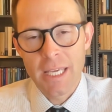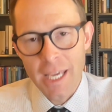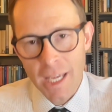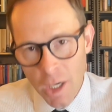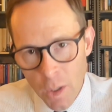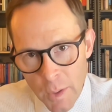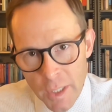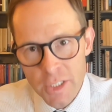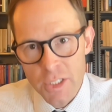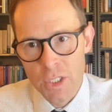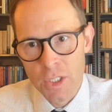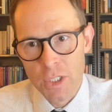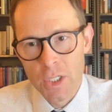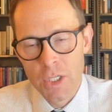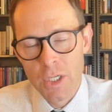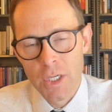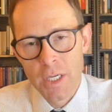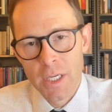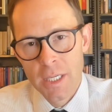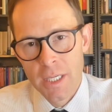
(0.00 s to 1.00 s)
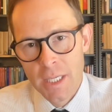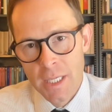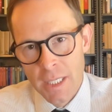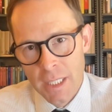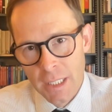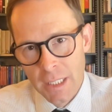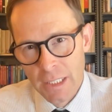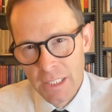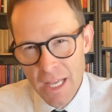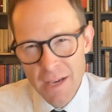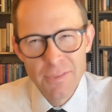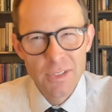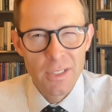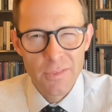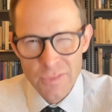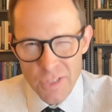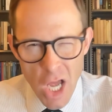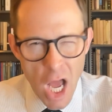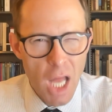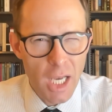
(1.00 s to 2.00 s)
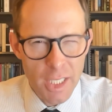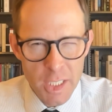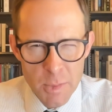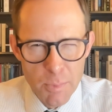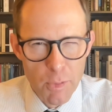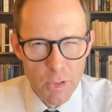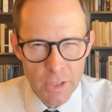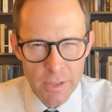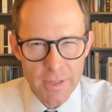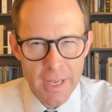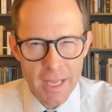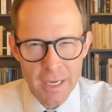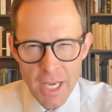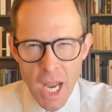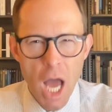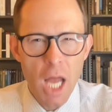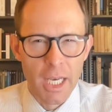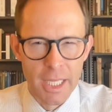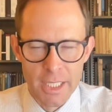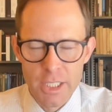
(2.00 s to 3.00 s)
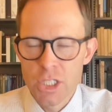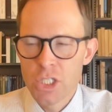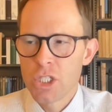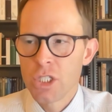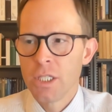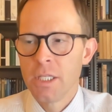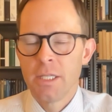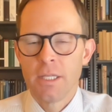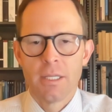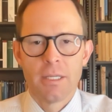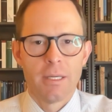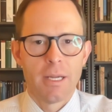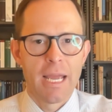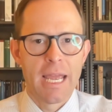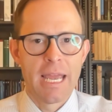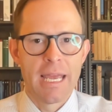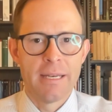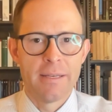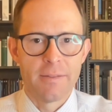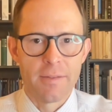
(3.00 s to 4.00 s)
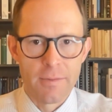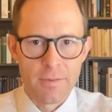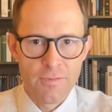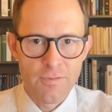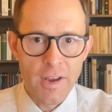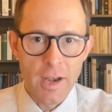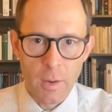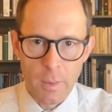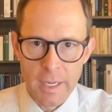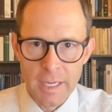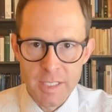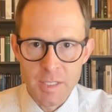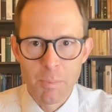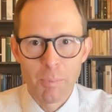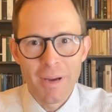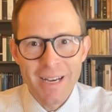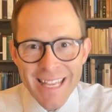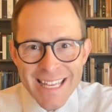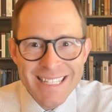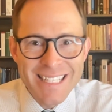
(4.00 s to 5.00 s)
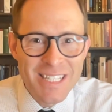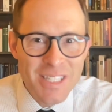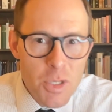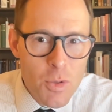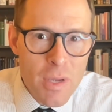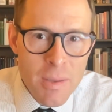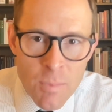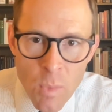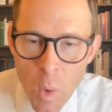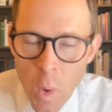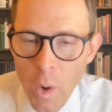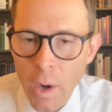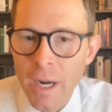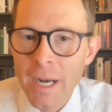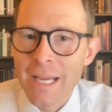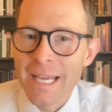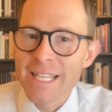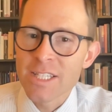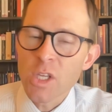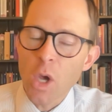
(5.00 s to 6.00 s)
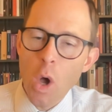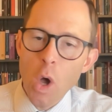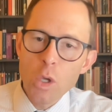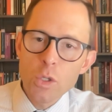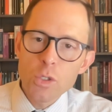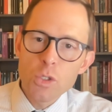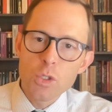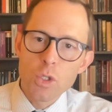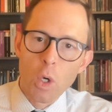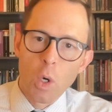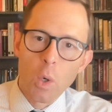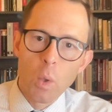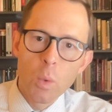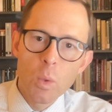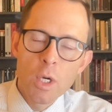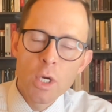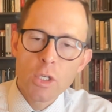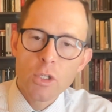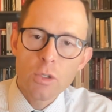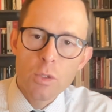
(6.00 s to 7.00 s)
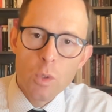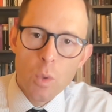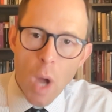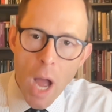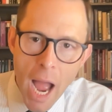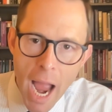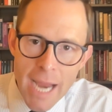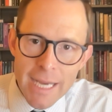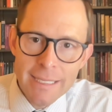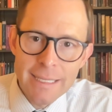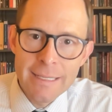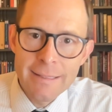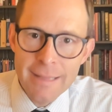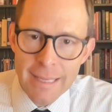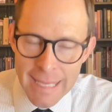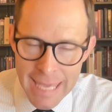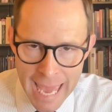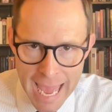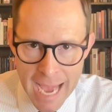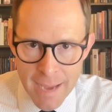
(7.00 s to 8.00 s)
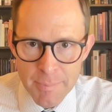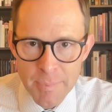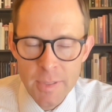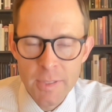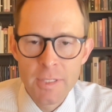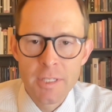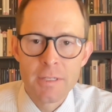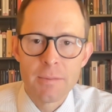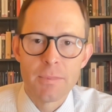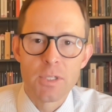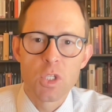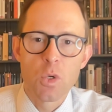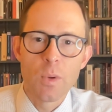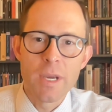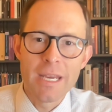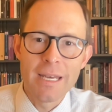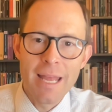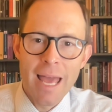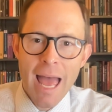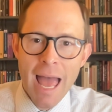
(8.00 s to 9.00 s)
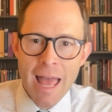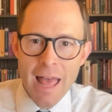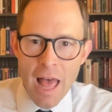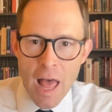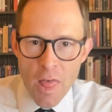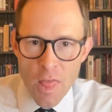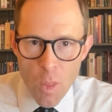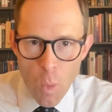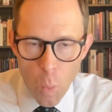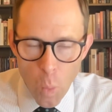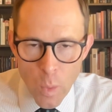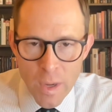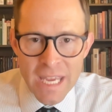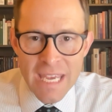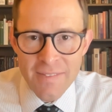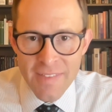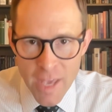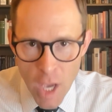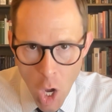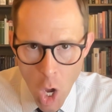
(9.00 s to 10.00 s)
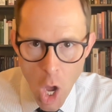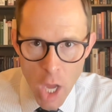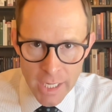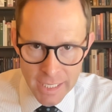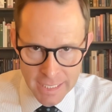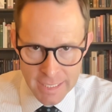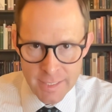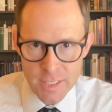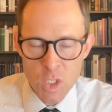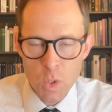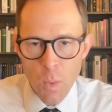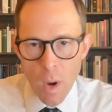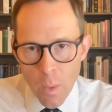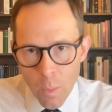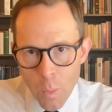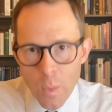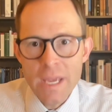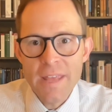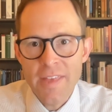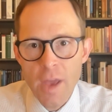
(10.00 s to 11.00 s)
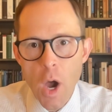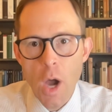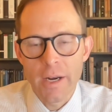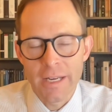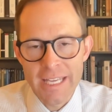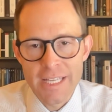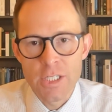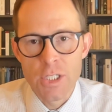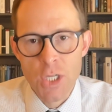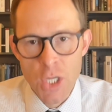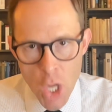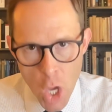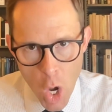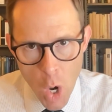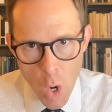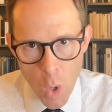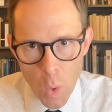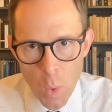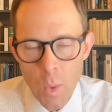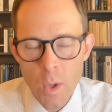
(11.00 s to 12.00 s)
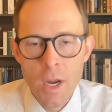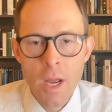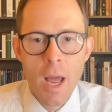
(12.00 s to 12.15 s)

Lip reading: character level of knowledge and the fairies. But it's doing more. It's also heightening the gap between what we, the audience, know